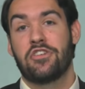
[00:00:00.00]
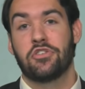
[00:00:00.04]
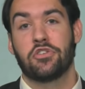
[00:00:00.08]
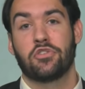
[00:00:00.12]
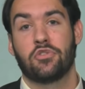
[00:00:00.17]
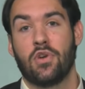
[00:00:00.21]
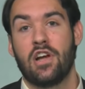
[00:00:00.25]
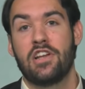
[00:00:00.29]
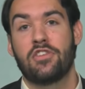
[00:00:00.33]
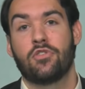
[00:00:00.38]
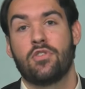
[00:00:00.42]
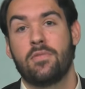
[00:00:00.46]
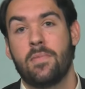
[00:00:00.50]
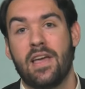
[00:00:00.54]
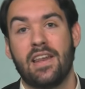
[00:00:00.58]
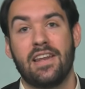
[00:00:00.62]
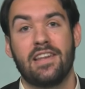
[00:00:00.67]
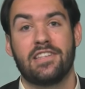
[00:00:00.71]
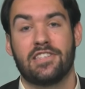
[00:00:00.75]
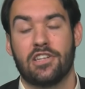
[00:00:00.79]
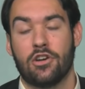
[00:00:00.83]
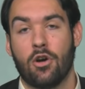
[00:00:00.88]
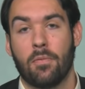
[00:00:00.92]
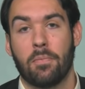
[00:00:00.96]
interest rates
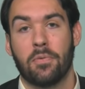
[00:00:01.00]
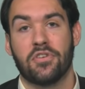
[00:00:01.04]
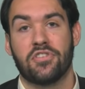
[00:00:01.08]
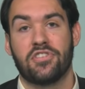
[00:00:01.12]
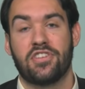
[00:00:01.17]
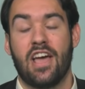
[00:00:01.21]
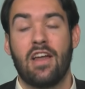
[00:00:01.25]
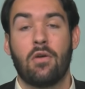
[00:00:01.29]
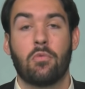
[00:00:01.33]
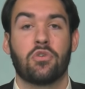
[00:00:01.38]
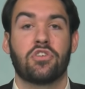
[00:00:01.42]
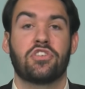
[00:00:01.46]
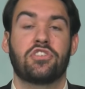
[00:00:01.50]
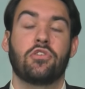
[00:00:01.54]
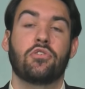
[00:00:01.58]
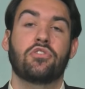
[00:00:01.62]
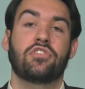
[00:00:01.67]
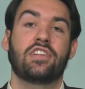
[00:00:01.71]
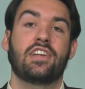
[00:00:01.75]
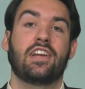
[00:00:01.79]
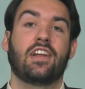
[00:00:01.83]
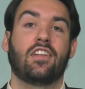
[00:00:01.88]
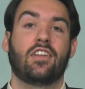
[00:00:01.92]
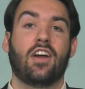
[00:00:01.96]
remaining 0%. We're still
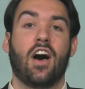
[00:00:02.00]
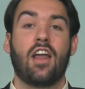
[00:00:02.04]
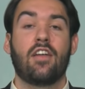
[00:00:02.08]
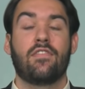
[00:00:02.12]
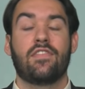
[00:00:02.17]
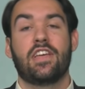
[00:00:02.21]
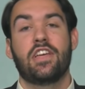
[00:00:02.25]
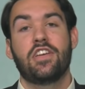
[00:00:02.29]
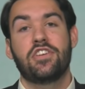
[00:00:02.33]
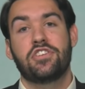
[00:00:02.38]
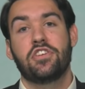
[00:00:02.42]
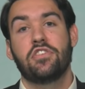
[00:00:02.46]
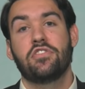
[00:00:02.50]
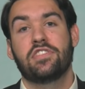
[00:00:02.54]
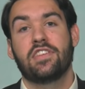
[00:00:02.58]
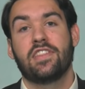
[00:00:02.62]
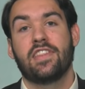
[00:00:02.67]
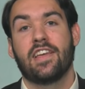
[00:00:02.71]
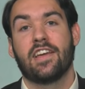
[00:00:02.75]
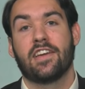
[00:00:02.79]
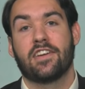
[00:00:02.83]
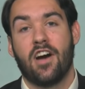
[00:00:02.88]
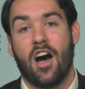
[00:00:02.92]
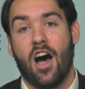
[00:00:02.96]
seeing a lot of issues
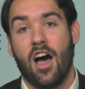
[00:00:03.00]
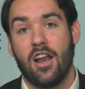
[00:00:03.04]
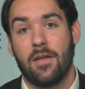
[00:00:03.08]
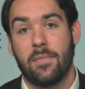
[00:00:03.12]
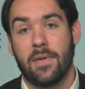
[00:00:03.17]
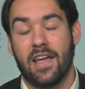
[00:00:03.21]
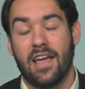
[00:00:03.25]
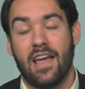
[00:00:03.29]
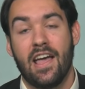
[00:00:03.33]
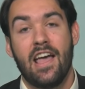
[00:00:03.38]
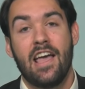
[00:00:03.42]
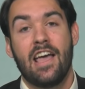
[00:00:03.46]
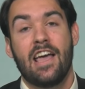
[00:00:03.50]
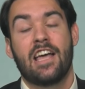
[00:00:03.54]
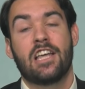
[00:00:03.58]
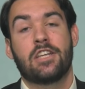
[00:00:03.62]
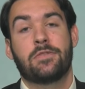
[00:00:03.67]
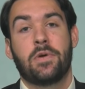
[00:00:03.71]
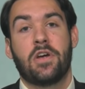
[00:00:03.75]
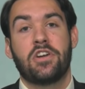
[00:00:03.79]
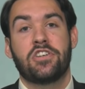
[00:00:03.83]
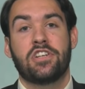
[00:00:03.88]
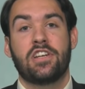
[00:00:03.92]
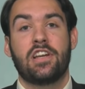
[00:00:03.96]
in the economy,
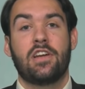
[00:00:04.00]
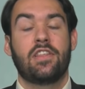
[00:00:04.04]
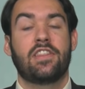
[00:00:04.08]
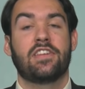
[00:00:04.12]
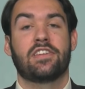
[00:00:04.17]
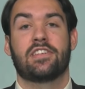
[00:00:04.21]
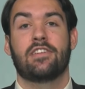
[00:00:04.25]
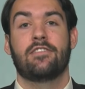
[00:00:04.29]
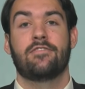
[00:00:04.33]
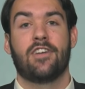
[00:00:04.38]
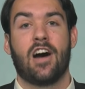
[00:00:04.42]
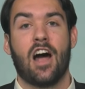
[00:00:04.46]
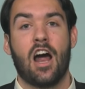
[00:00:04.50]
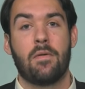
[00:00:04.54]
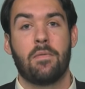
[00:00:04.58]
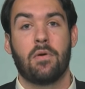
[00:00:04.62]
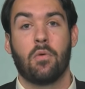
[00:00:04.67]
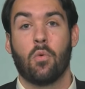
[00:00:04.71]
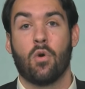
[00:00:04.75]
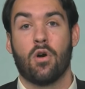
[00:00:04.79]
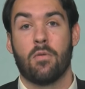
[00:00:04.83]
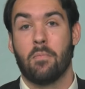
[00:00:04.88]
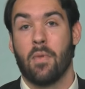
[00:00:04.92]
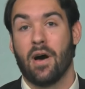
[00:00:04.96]
especially in this
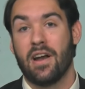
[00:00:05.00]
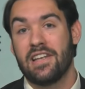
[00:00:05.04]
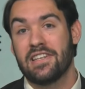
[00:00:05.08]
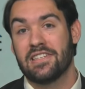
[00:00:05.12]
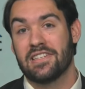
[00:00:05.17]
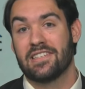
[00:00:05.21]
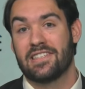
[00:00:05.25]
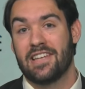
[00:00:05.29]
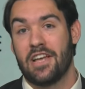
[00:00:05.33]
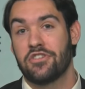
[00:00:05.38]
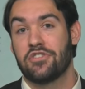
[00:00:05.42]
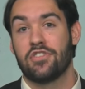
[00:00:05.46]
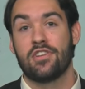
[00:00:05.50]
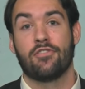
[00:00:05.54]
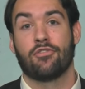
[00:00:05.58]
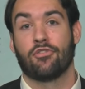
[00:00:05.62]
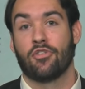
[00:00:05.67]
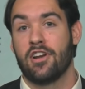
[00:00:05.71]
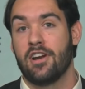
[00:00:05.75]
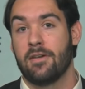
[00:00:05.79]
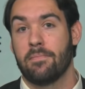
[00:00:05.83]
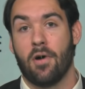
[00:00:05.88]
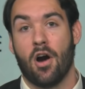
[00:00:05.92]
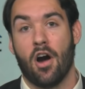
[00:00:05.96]
environment where money is essentially
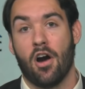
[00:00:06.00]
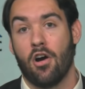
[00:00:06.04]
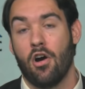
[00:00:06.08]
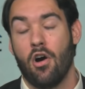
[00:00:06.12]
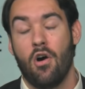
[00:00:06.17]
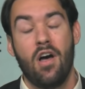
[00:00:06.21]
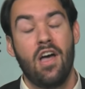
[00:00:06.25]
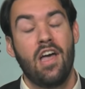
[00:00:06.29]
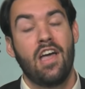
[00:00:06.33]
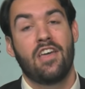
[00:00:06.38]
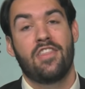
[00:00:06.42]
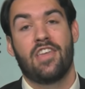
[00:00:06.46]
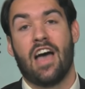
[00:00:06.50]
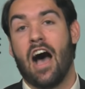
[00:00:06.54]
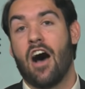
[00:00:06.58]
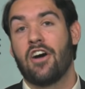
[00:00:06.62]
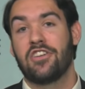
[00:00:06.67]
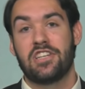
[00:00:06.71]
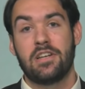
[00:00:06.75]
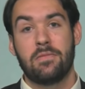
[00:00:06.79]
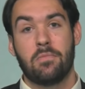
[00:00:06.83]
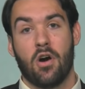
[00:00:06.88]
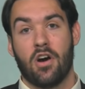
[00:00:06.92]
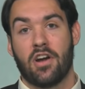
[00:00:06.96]
free to borrow. The
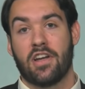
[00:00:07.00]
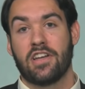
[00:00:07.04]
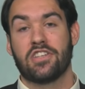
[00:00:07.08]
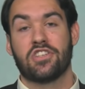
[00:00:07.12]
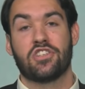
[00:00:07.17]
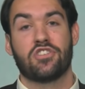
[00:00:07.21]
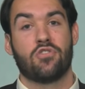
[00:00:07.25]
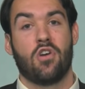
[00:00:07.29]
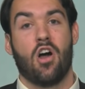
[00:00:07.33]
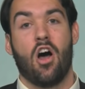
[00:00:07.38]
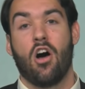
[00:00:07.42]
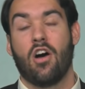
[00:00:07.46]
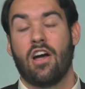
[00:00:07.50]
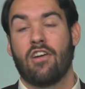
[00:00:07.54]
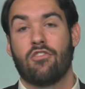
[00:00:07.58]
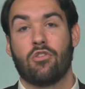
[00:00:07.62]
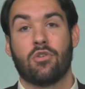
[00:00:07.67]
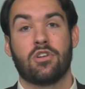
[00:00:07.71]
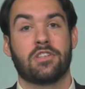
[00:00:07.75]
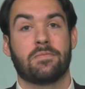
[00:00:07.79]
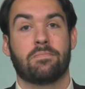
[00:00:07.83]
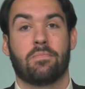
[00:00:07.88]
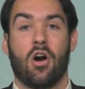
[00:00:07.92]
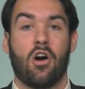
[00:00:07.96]
housing market's strong.
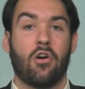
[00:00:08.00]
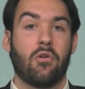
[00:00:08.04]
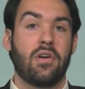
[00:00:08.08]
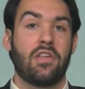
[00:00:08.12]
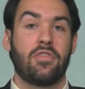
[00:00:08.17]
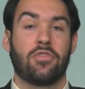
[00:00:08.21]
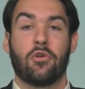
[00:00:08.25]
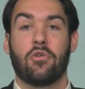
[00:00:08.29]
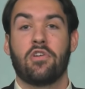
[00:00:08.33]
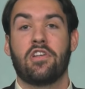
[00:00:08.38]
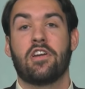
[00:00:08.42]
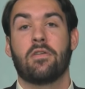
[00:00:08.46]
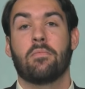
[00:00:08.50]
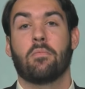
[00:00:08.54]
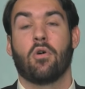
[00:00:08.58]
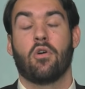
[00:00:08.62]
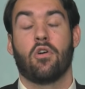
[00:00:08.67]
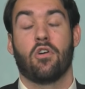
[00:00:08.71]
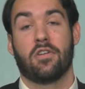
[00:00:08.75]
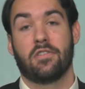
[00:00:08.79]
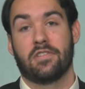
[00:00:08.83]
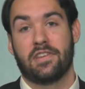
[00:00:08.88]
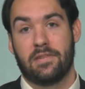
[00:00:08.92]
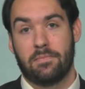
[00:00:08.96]
Everyone's borrowing 30-year
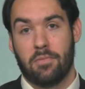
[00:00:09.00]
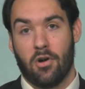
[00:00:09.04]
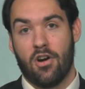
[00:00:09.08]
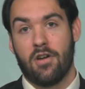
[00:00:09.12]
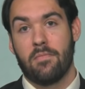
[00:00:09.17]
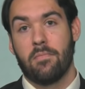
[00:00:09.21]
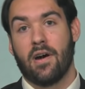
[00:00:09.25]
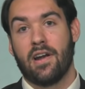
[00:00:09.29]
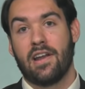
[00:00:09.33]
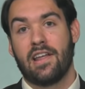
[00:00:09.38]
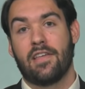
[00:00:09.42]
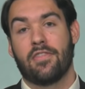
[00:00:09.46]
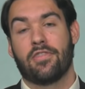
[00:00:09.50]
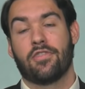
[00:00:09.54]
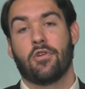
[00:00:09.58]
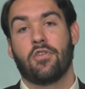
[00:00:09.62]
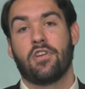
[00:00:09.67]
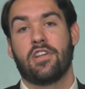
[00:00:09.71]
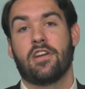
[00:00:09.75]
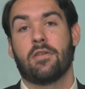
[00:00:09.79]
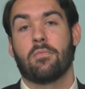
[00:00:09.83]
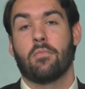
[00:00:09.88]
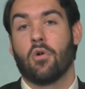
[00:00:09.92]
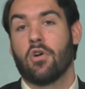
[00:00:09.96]
or borrowing money at
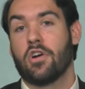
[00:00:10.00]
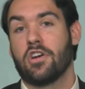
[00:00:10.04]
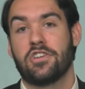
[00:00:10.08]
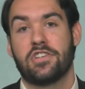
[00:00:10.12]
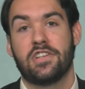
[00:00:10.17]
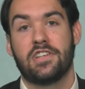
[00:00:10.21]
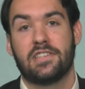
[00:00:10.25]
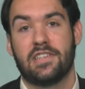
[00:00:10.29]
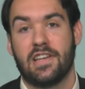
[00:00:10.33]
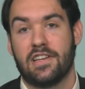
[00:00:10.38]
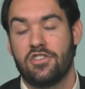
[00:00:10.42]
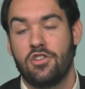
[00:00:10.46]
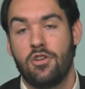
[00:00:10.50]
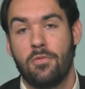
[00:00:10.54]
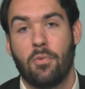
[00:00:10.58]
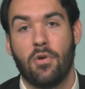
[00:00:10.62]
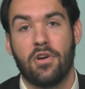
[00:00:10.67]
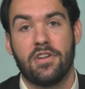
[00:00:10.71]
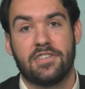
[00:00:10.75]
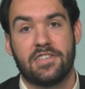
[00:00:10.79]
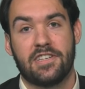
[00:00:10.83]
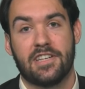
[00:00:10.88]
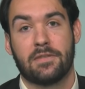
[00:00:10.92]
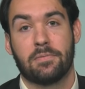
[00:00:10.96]
30-year mortgages at
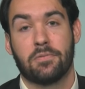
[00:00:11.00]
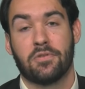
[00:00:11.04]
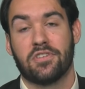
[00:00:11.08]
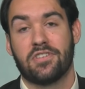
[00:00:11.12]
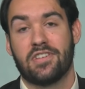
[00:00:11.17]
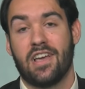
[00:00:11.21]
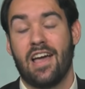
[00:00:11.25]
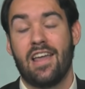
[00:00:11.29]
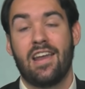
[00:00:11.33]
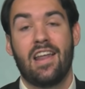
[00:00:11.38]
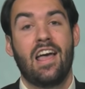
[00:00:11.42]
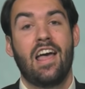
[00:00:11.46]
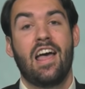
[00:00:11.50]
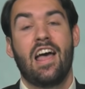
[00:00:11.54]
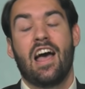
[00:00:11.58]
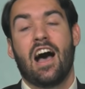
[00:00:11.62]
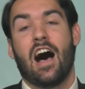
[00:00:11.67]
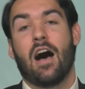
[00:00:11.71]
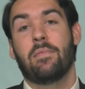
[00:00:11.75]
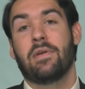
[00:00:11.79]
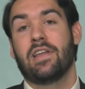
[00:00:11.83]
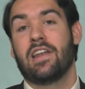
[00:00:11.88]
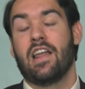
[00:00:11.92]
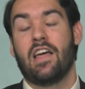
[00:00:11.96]
2.6%.
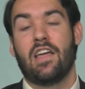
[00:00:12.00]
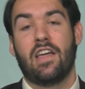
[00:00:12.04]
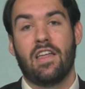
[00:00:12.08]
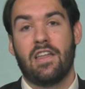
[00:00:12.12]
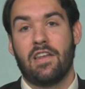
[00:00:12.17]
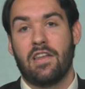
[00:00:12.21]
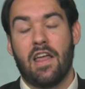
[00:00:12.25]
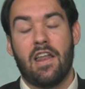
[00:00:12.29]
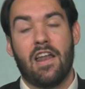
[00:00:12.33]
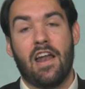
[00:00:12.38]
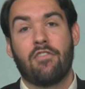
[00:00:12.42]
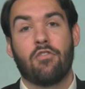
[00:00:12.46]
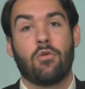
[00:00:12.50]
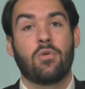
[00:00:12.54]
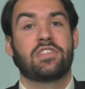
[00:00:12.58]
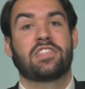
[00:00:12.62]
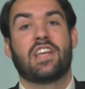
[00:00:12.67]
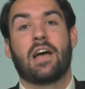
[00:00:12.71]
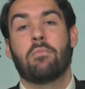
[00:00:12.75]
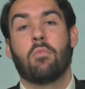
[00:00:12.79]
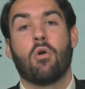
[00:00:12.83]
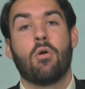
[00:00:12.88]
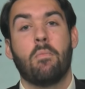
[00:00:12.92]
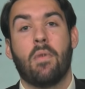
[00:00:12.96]
I mean, and, and,
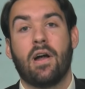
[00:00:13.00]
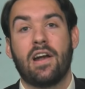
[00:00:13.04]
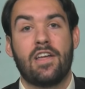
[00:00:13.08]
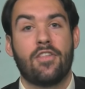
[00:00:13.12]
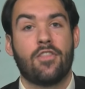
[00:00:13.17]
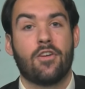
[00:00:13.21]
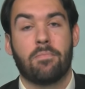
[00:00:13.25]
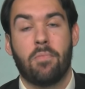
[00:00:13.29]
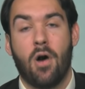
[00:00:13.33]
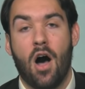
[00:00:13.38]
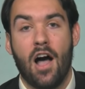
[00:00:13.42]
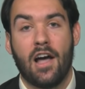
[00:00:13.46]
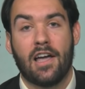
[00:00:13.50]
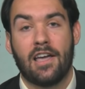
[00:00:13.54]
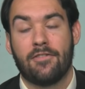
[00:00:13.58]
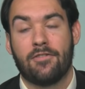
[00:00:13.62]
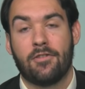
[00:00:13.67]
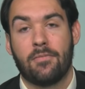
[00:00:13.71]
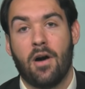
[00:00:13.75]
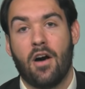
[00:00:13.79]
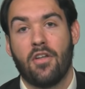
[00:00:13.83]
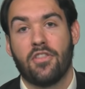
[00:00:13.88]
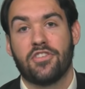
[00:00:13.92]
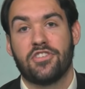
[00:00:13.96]
everyone's got more money in their pocket
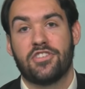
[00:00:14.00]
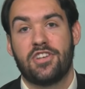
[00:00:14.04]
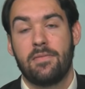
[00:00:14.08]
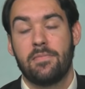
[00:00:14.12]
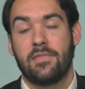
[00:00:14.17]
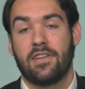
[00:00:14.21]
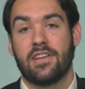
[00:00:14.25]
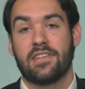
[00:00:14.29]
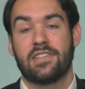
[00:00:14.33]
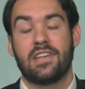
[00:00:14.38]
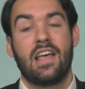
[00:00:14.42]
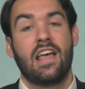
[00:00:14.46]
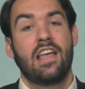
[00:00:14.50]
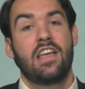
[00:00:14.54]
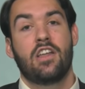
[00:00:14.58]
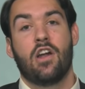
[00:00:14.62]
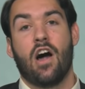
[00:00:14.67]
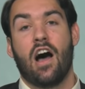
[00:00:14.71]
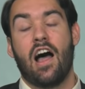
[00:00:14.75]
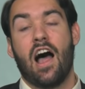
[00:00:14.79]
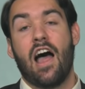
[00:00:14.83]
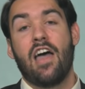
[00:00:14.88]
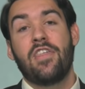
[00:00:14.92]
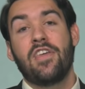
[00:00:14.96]
from all the stimulus. You
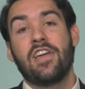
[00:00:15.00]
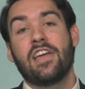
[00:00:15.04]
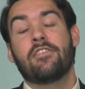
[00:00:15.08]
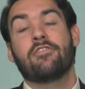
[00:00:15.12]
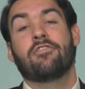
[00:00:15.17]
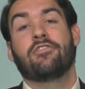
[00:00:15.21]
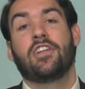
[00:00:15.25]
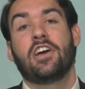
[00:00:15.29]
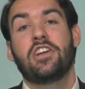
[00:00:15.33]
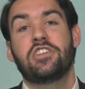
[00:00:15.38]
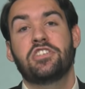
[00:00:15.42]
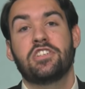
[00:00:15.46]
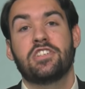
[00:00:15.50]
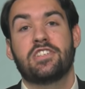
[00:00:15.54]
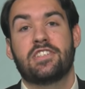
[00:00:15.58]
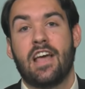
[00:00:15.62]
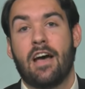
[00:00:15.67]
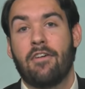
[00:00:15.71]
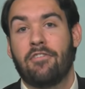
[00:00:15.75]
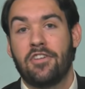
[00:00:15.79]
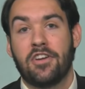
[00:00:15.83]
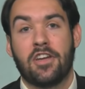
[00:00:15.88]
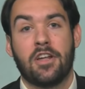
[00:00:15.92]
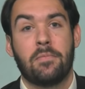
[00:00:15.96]
know, I think inflation's
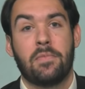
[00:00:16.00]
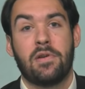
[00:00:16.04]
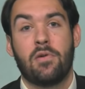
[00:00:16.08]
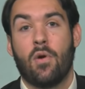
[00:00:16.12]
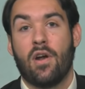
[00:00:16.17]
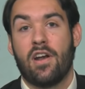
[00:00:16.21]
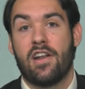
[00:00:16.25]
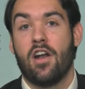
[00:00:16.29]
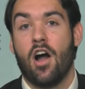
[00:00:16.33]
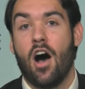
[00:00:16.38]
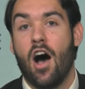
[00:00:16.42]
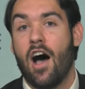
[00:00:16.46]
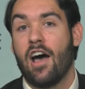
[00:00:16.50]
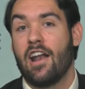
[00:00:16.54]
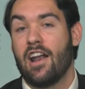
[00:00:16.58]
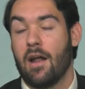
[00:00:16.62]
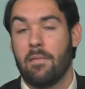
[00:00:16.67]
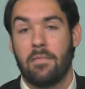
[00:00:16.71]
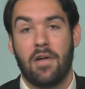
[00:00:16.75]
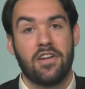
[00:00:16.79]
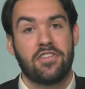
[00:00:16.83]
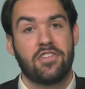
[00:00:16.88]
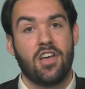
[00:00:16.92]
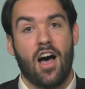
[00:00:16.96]
definitely going to be running hot.
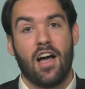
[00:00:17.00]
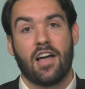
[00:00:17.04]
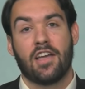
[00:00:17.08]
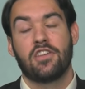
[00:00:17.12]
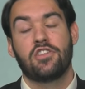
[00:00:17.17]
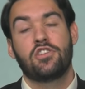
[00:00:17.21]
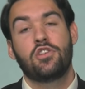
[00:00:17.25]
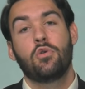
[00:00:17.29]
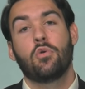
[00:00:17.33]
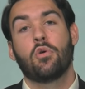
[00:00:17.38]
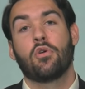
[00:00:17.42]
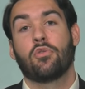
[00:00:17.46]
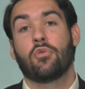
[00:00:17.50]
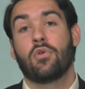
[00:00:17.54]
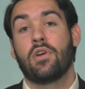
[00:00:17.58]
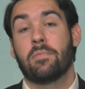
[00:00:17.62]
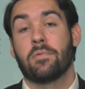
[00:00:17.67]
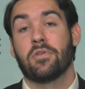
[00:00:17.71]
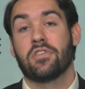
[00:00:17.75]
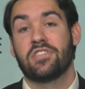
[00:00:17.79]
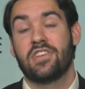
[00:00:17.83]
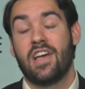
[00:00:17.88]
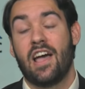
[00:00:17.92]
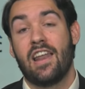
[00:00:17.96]
I'm not talking 2 or
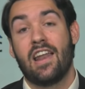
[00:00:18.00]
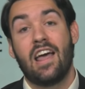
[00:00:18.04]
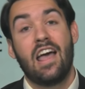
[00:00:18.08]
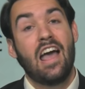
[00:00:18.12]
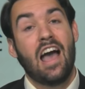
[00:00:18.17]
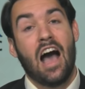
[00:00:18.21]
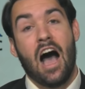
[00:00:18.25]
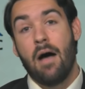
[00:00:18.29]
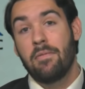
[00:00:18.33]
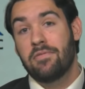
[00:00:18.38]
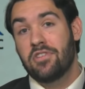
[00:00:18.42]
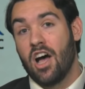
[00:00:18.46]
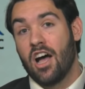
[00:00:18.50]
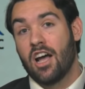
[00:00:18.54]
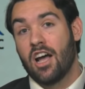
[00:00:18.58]
3%. I'm